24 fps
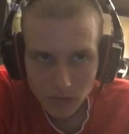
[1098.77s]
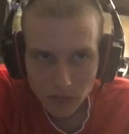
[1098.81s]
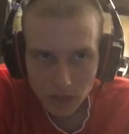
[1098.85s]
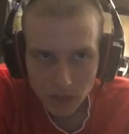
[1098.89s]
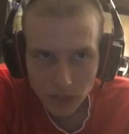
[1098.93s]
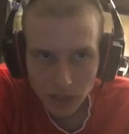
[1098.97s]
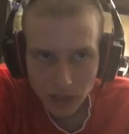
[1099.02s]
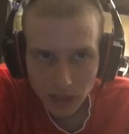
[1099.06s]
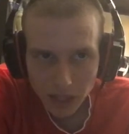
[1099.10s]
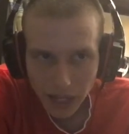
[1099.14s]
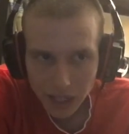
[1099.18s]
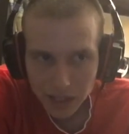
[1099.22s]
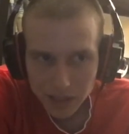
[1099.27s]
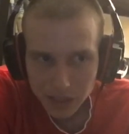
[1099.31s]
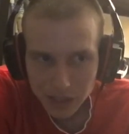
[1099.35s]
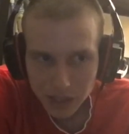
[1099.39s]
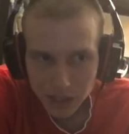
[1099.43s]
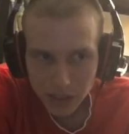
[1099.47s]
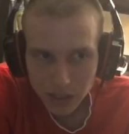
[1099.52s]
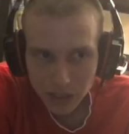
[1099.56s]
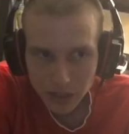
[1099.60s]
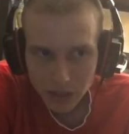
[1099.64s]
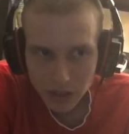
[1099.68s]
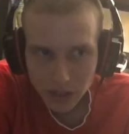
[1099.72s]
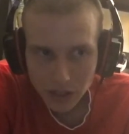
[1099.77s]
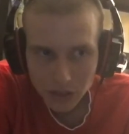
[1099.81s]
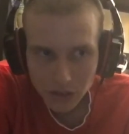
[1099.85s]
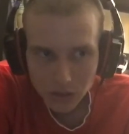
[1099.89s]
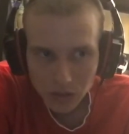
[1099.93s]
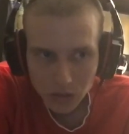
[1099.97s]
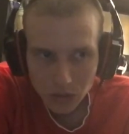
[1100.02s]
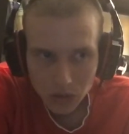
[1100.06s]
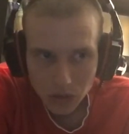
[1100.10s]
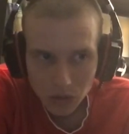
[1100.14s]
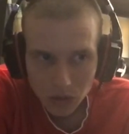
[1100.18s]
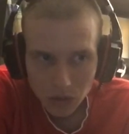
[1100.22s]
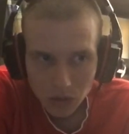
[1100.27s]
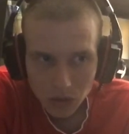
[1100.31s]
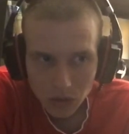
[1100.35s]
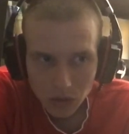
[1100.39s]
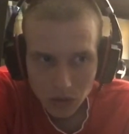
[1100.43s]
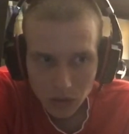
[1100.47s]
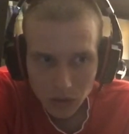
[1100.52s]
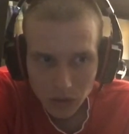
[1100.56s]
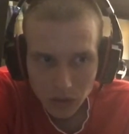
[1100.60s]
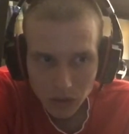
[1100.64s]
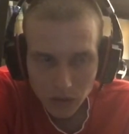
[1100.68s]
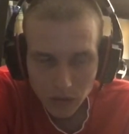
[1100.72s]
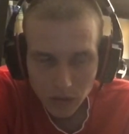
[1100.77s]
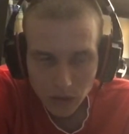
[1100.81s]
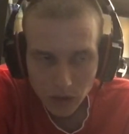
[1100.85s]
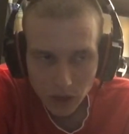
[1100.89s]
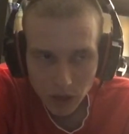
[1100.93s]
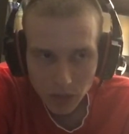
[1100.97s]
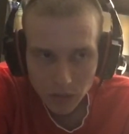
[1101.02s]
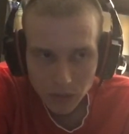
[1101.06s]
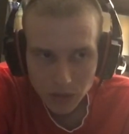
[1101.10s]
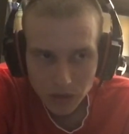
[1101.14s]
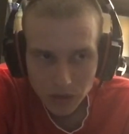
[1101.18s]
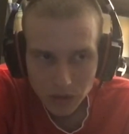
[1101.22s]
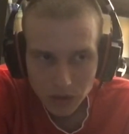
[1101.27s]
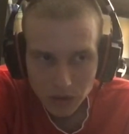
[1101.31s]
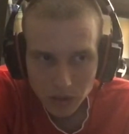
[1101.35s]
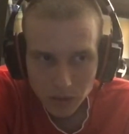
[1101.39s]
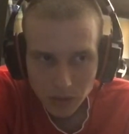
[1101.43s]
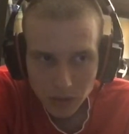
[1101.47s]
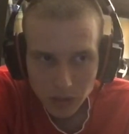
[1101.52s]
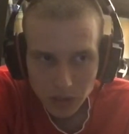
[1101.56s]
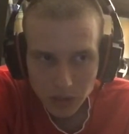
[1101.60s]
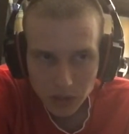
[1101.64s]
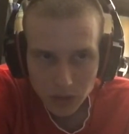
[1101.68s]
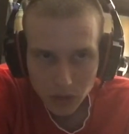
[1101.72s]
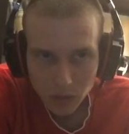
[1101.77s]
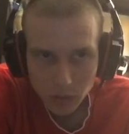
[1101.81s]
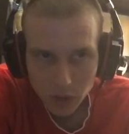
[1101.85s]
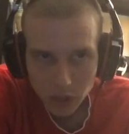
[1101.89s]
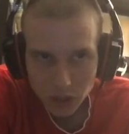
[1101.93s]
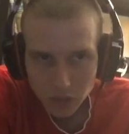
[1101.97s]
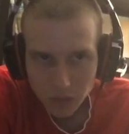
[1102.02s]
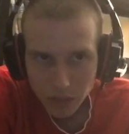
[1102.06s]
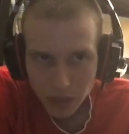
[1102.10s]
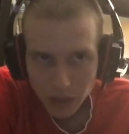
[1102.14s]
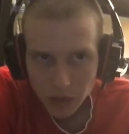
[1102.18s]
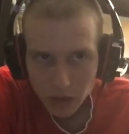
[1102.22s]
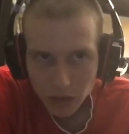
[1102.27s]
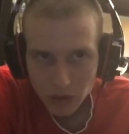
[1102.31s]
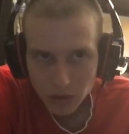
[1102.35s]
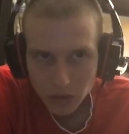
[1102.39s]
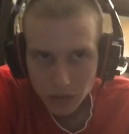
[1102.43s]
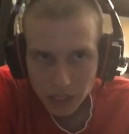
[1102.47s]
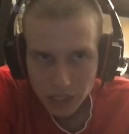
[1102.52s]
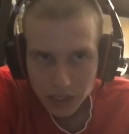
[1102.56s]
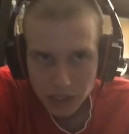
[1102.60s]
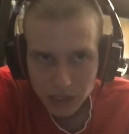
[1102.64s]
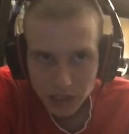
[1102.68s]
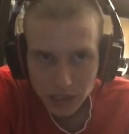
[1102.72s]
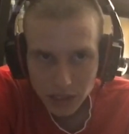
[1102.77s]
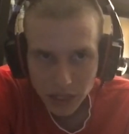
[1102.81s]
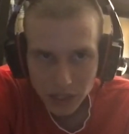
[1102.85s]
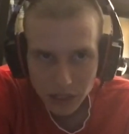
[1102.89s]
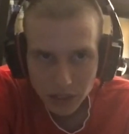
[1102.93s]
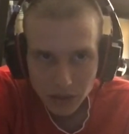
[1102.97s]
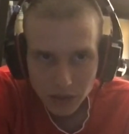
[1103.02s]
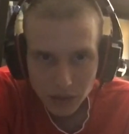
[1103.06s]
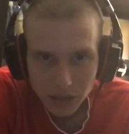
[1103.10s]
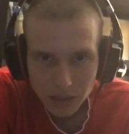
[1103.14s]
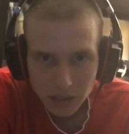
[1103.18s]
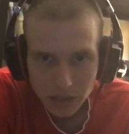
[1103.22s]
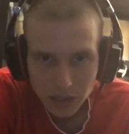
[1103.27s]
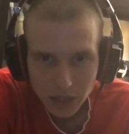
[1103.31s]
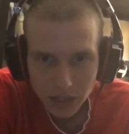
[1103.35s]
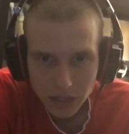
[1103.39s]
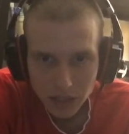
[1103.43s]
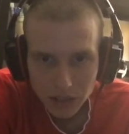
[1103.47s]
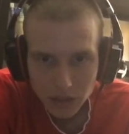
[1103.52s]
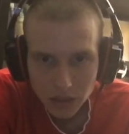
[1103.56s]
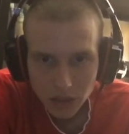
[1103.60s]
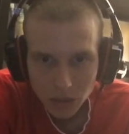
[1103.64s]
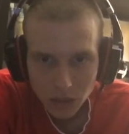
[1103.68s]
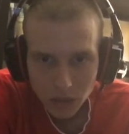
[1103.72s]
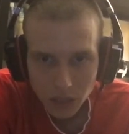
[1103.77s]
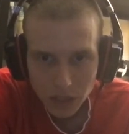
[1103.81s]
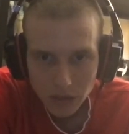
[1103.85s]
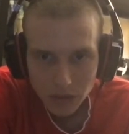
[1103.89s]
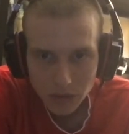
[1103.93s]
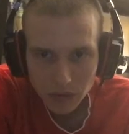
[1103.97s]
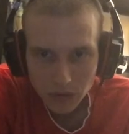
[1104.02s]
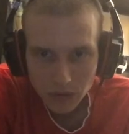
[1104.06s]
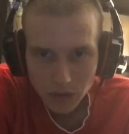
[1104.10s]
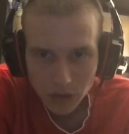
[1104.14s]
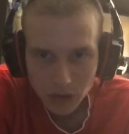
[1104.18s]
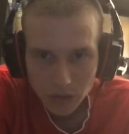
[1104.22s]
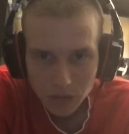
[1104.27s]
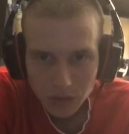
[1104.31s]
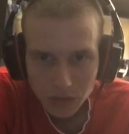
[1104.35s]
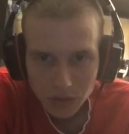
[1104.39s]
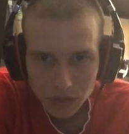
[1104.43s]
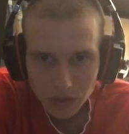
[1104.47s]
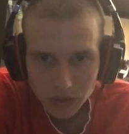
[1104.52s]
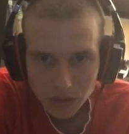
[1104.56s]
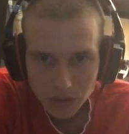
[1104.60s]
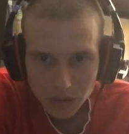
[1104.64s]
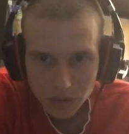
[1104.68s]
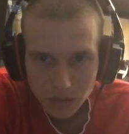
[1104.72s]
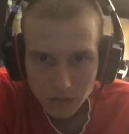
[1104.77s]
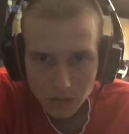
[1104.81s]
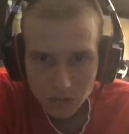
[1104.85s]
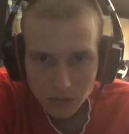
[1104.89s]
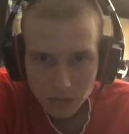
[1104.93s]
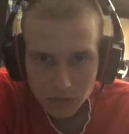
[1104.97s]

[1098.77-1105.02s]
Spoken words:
last year. And two, their farm system is so much better than the Red Sox. The Red Sox don't really have a farm system